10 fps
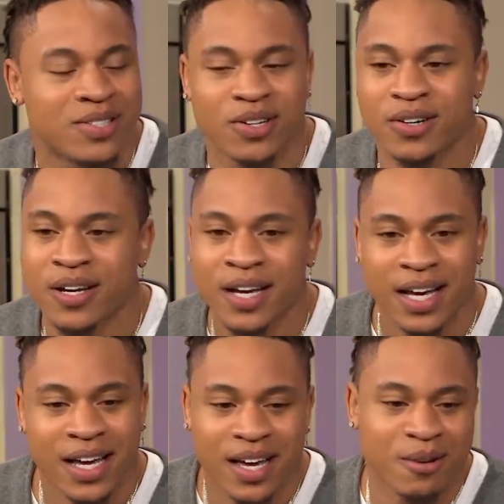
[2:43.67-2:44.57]
So oh,
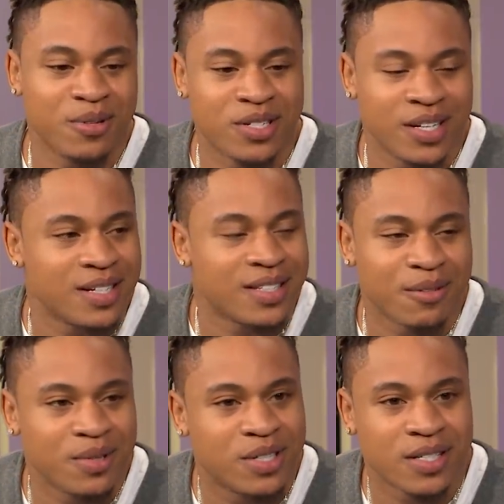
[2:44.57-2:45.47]
yes. it was just
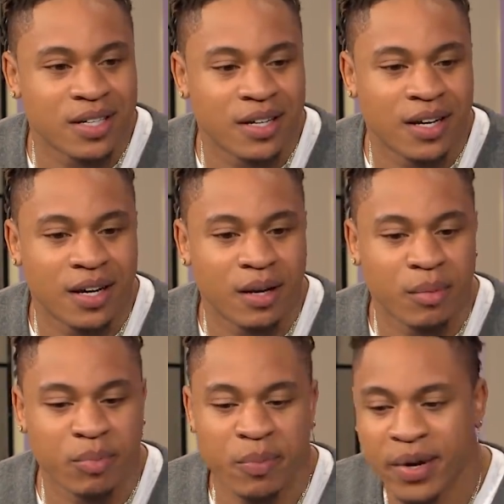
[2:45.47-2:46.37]
it was just uh, uh
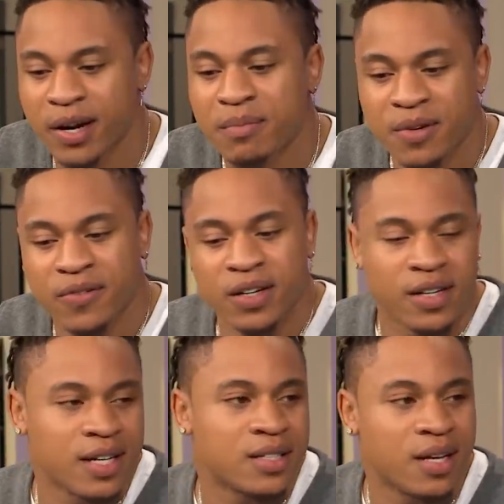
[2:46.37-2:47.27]
preparing me for the
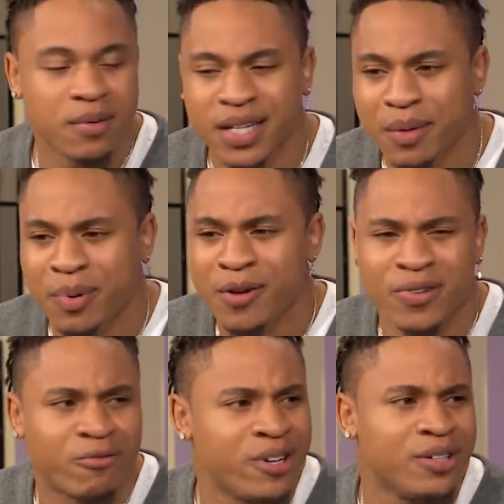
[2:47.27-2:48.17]
next step. It was like a
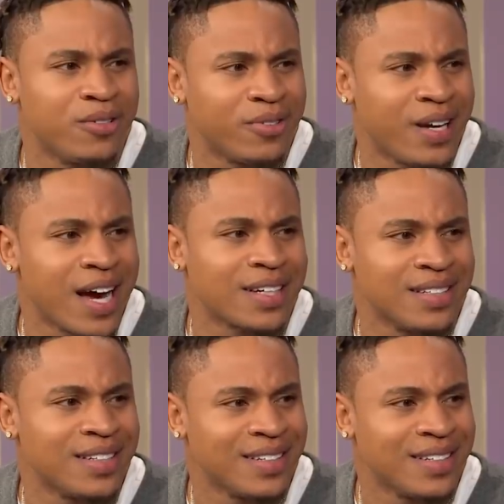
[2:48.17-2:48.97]
perfect reel for an actor.